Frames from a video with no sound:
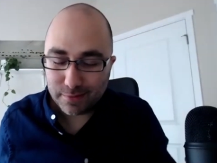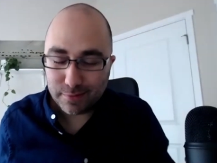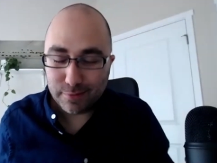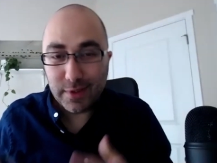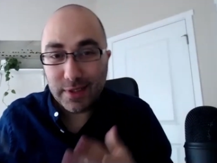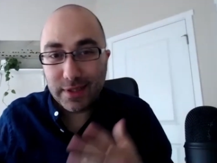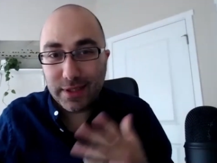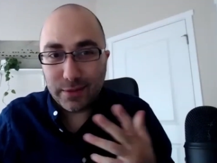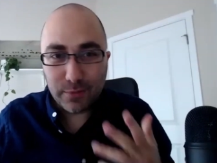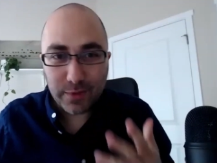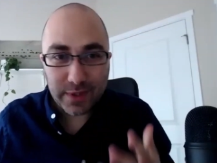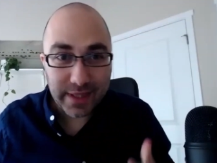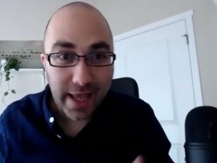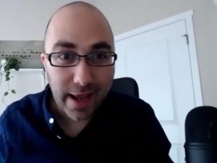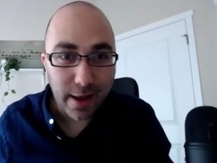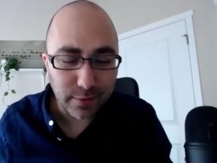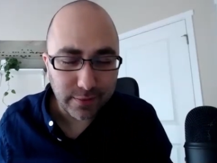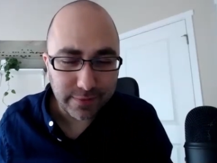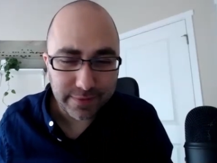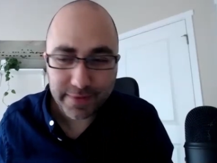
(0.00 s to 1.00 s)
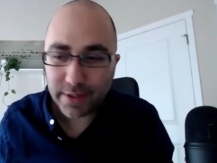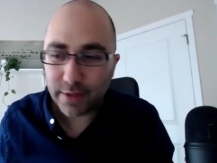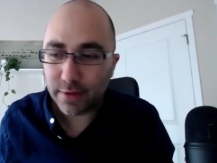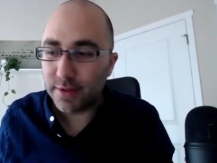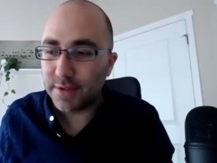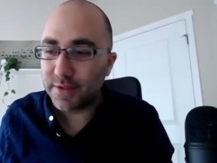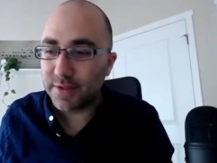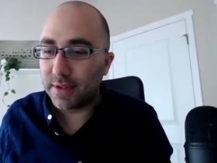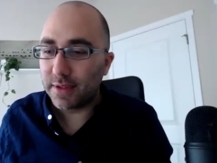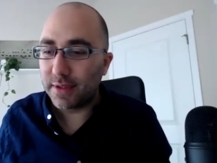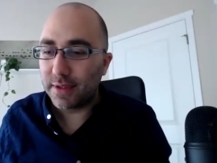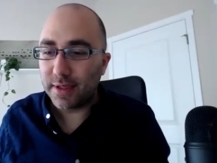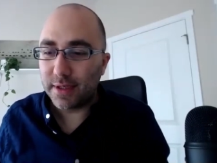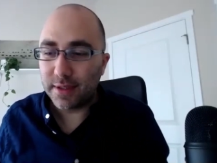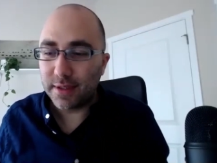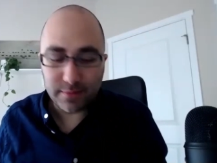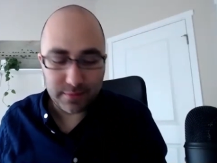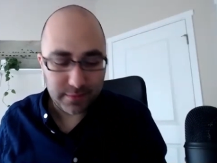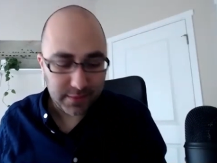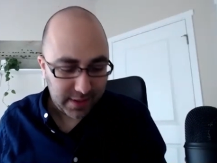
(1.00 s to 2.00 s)
really renowned figures
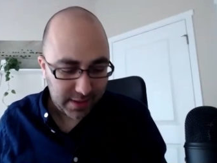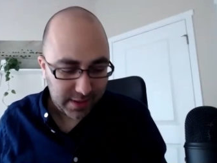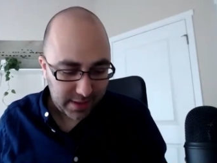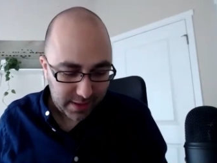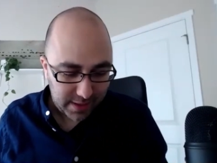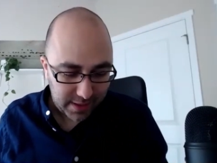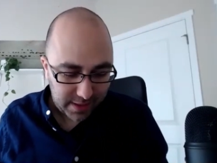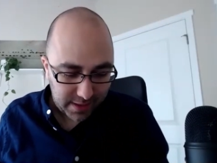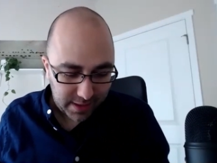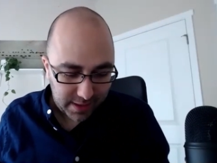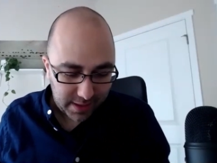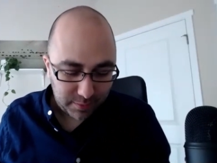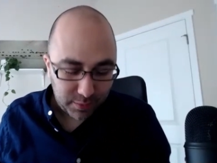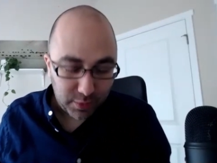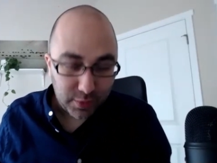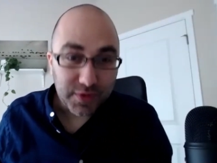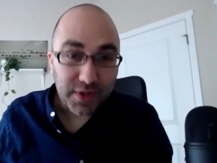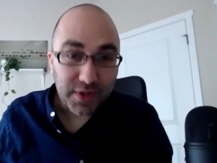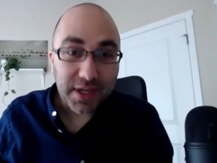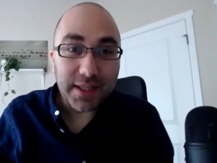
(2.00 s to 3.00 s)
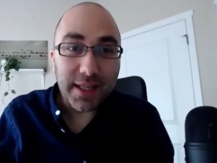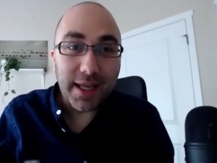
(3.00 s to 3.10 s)
in music.